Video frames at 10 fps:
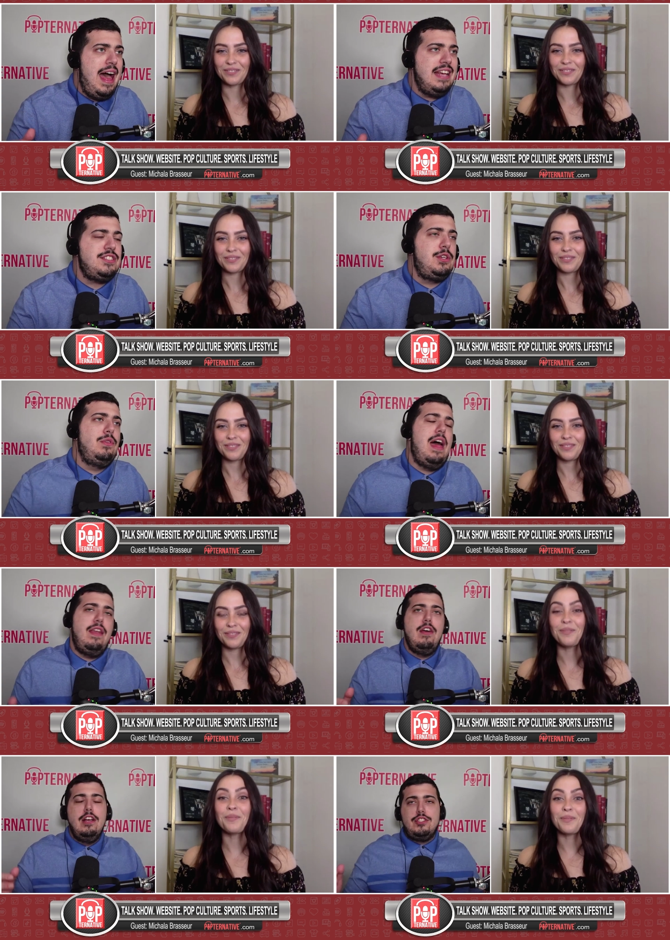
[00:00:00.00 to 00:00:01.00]
Speaker 1: want to ask you
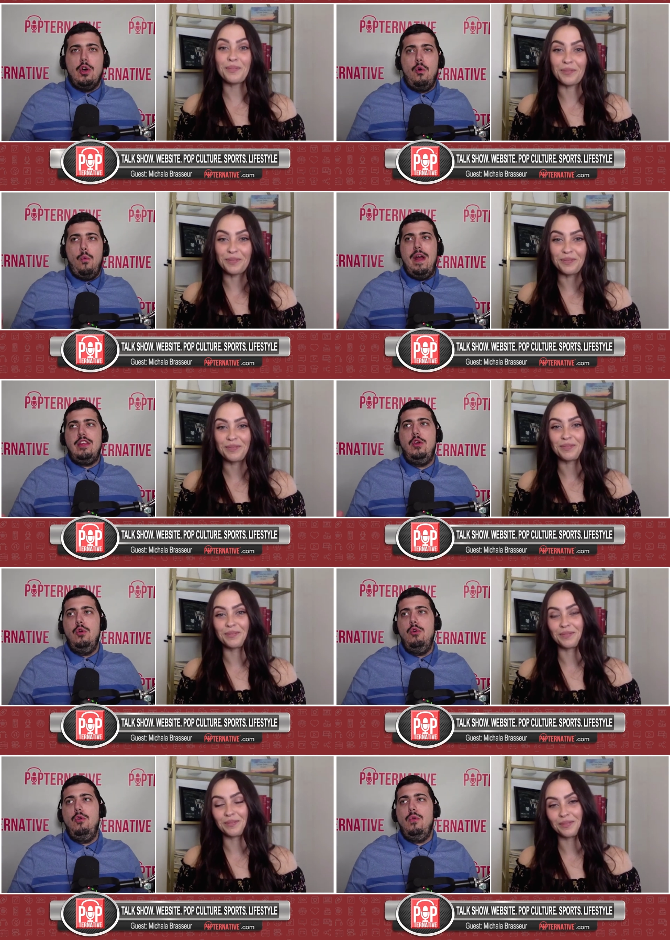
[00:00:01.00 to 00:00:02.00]
then. So, hmm. when
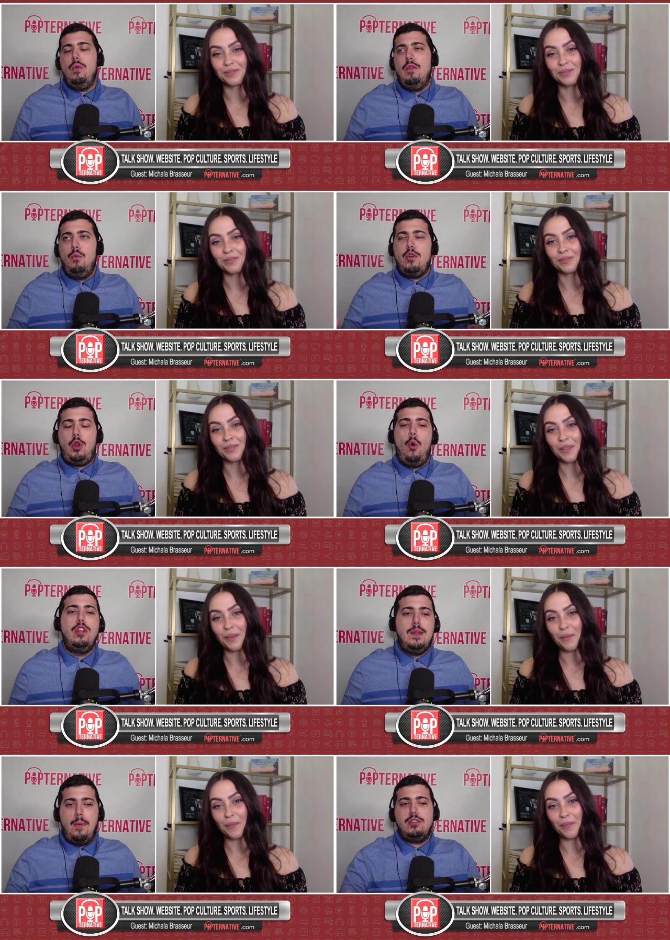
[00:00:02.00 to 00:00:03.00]
you were
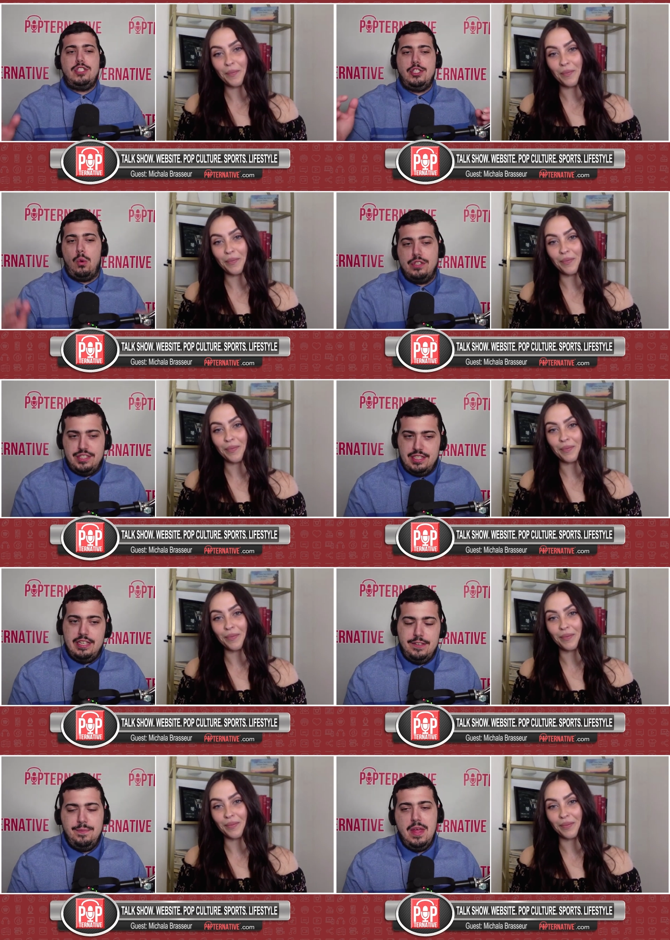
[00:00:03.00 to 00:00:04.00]
told about
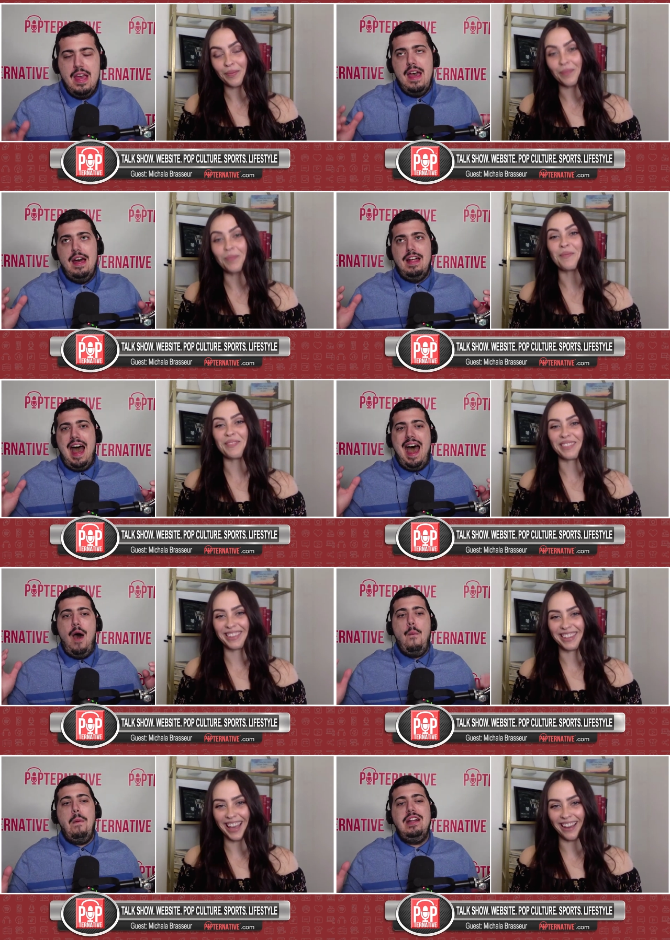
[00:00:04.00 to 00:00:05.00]
Shoresy,
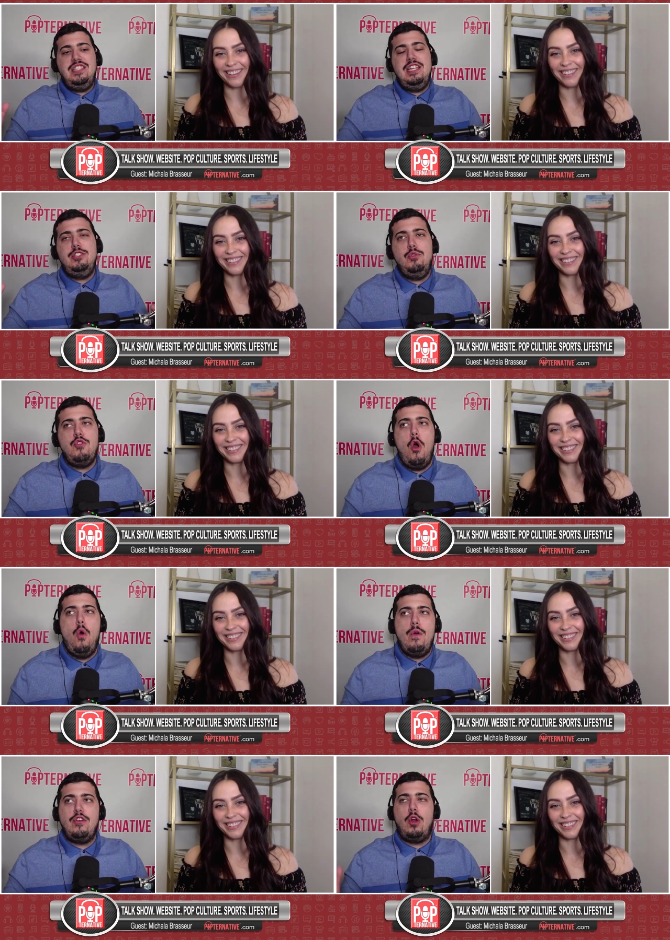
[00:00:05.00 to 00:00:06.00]
how much did you
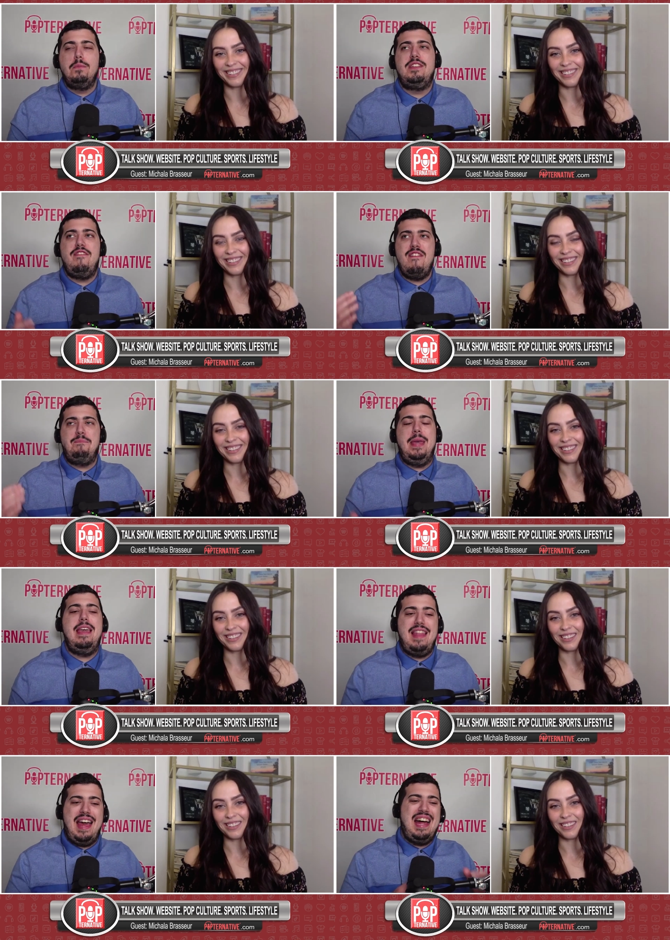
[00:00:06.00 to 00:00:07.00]
know in terms of it
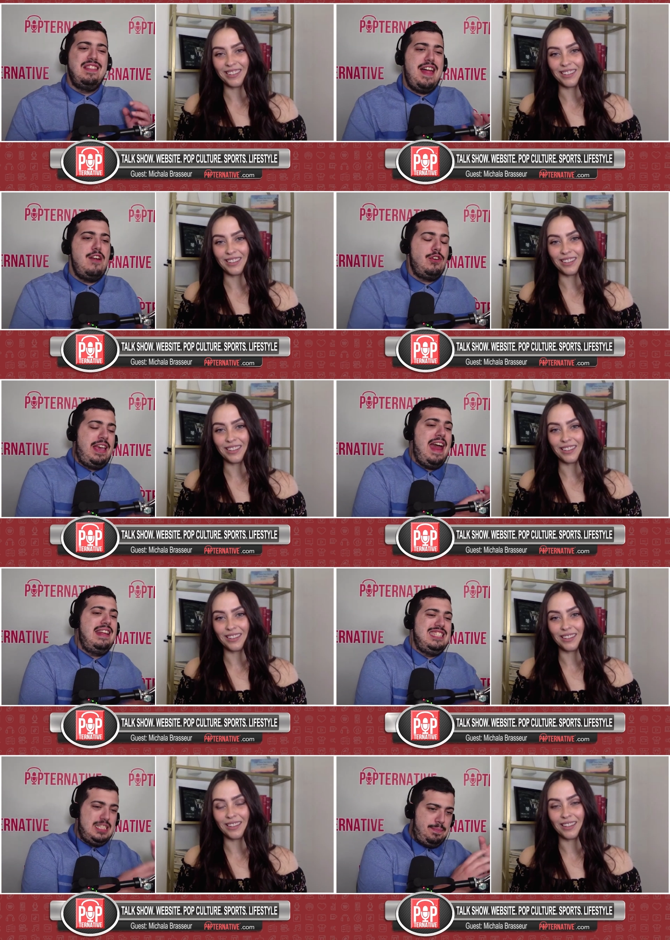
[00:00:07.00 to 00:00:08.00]
being like a
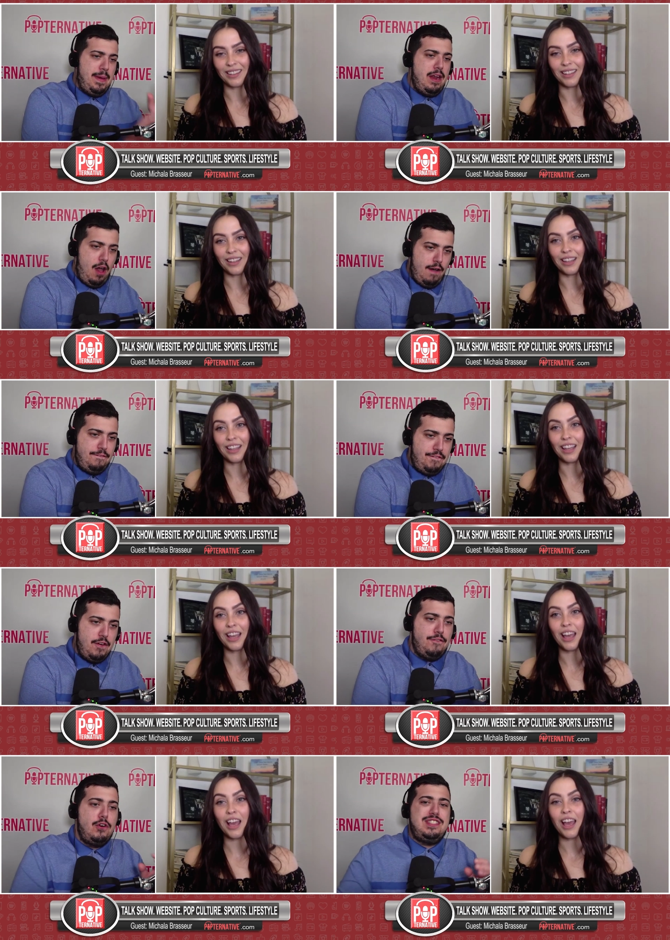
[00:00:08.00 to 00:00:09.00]
Letterkenny spinoff
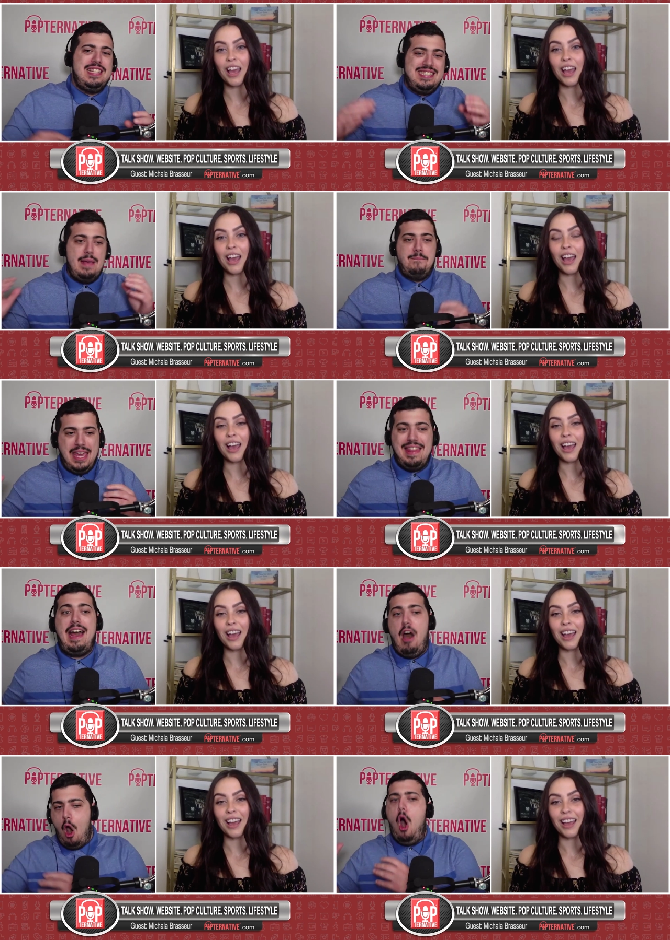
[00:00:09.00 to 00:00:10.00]
versus it being
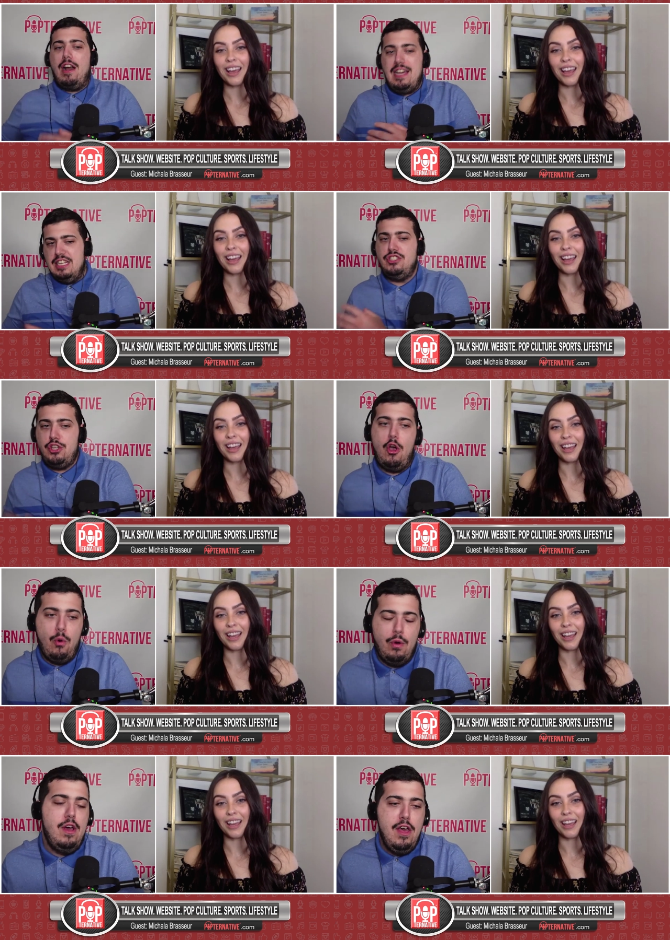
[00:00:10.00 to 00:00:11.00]
like a hockey
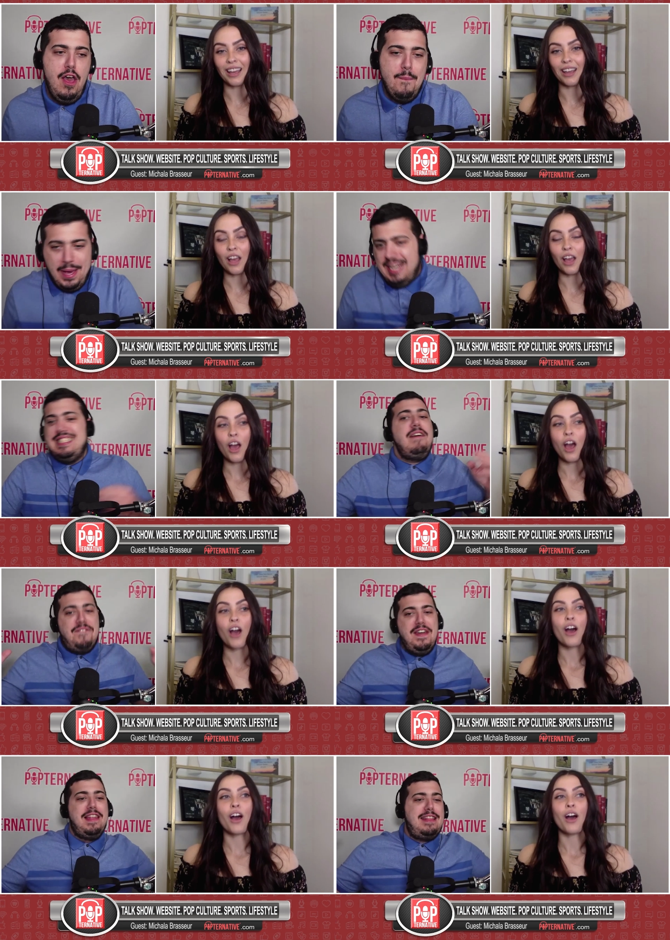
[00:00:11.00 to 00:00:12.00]
show? Because I
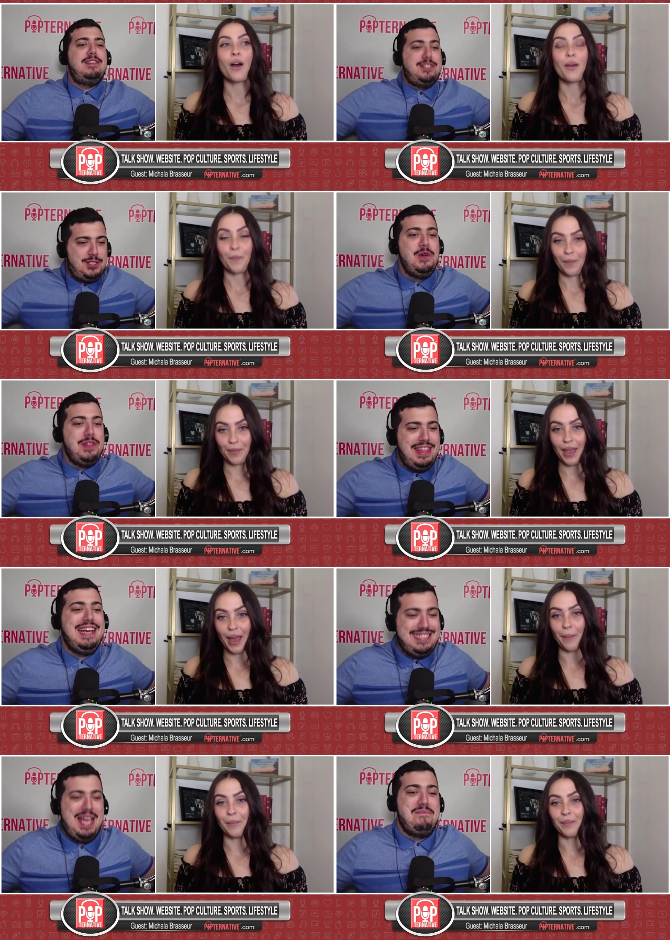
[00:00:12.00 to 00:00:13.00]
feel like there's two
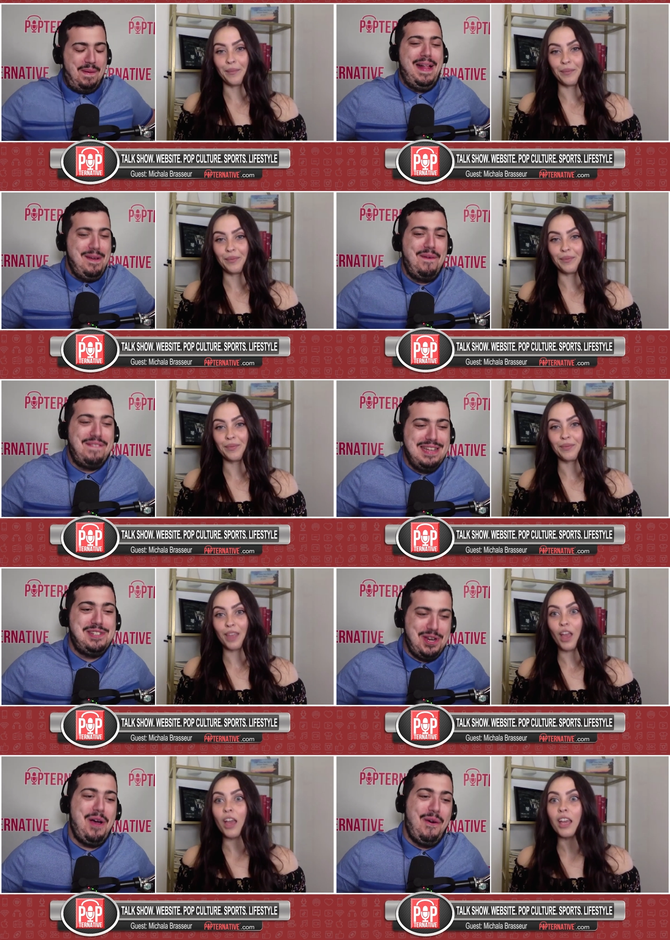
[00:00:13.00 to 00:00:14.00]
things that play with
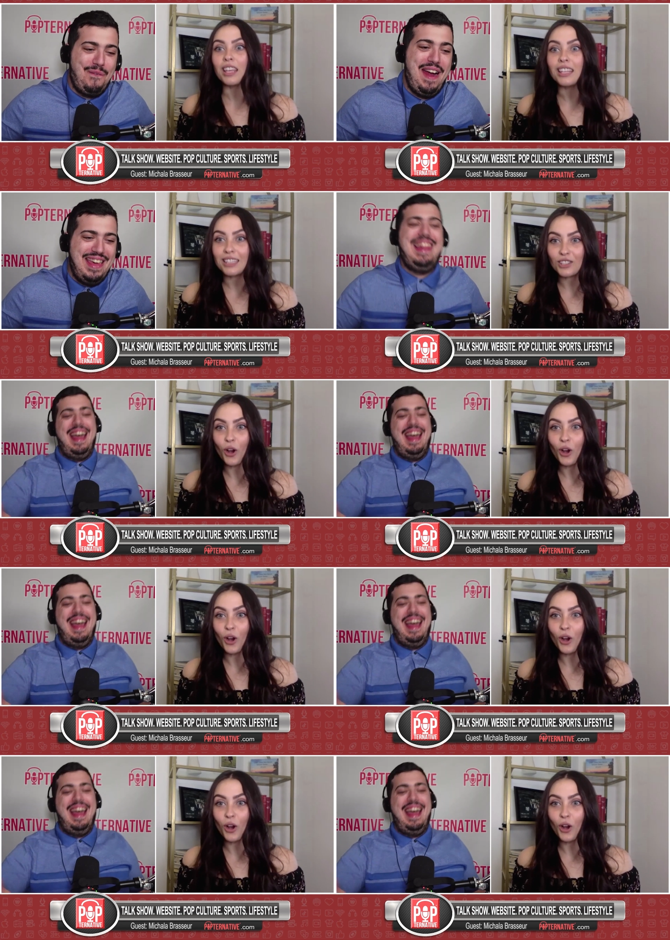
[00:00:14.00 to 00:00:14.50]
this show, right?